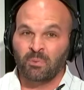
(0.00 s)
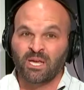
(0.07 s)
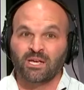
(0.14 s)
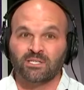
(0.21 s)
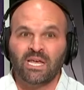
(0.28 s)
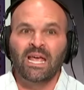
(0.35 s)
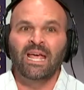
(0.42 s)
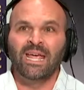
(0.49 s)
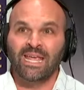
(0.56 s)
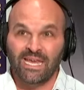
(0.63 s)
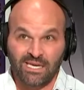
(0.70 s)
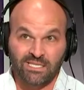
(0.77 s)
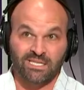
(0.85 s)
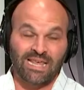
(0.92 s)
because
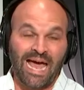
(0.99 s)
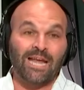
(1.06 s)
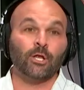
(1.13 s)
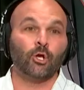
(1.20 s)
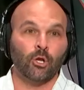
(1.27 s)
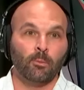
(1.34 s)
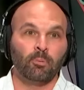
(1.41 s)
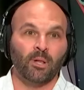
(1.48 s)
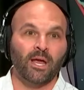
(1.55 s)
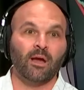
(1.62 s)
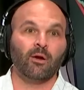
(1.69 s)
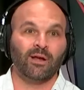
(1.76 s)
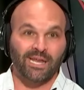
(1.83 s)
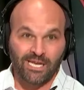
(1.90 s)
he is that good a player,